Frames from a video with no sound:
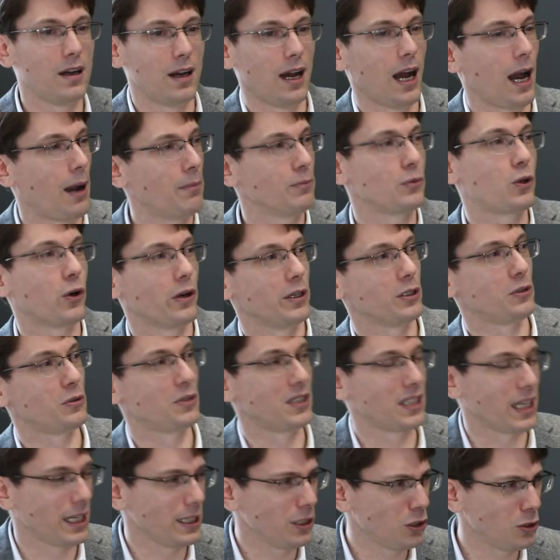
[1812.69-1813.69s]
I'm going to
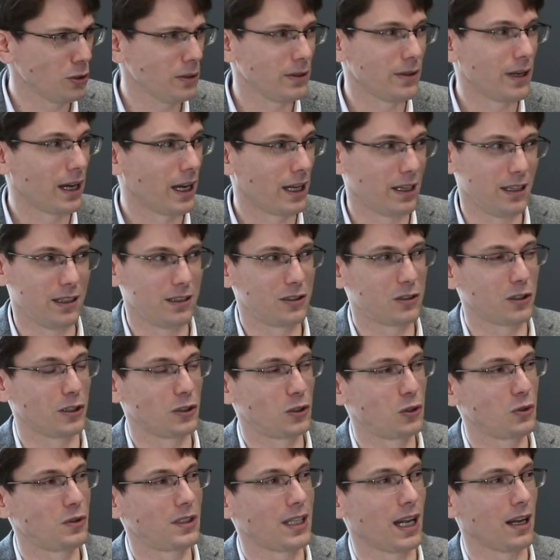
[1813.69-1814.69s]
say too, and it's going
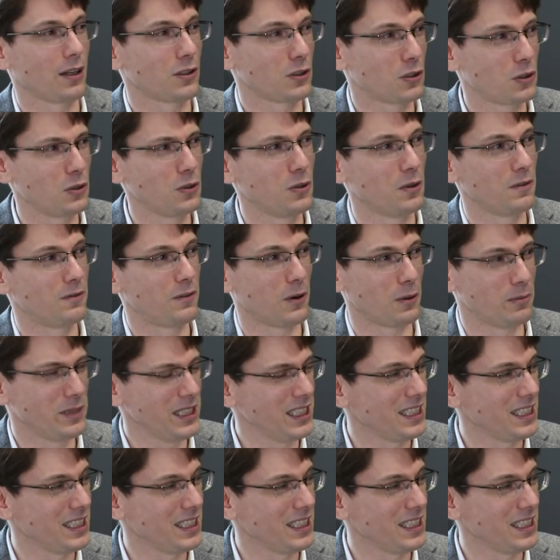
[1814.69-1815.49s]
to sound cool for me.